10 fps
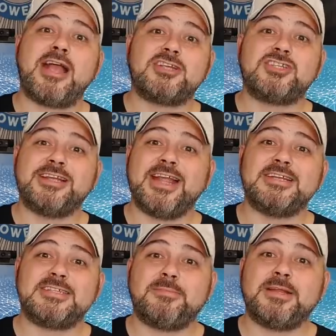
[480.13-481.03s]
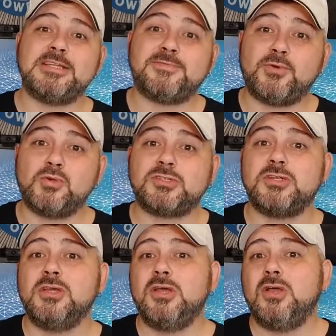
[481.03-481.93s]
action against the police force
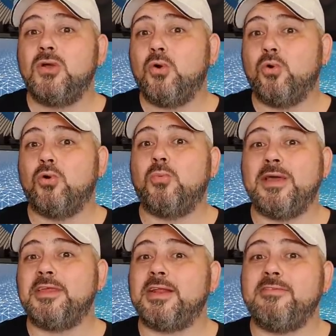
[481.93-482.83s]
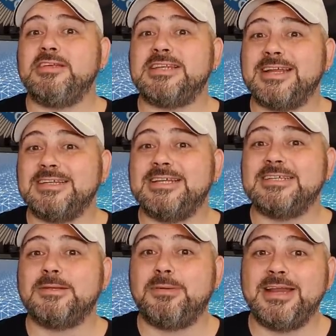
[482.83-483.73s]
or whether there is any
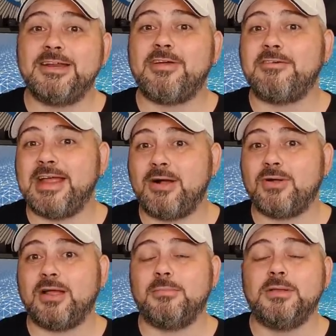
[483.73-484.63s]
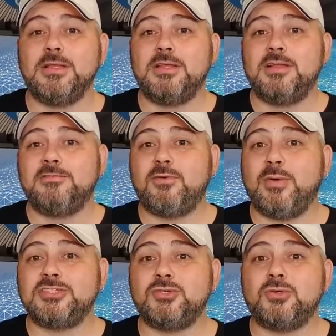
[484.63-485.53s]
disciplinary outcome for
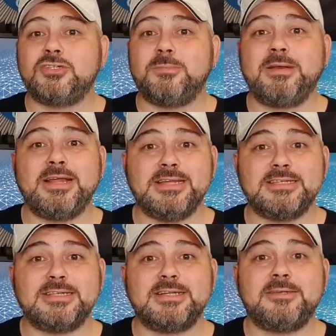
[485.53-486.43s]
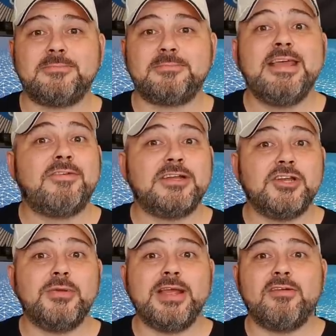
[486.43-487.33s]
west yorkshire police if i
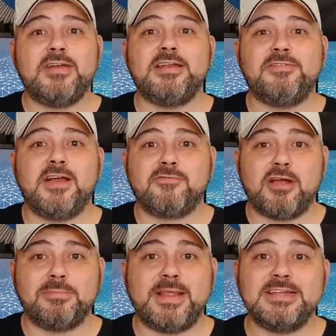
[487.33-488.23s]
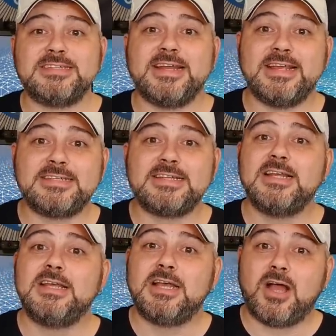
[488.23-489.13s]
do hear of any further updates to this
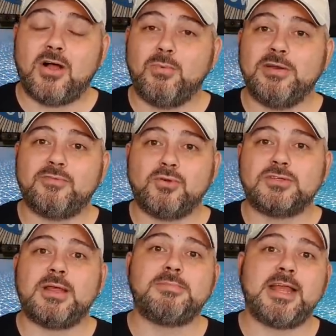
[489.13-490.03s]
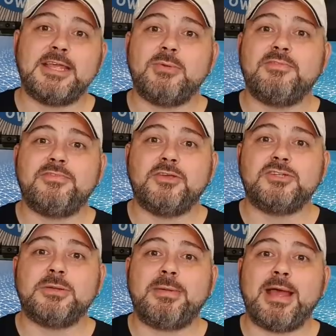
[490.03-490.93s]
i will of course update you in
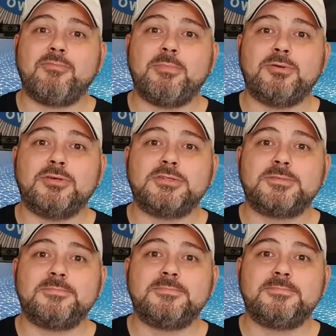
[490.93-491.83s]
future pap reports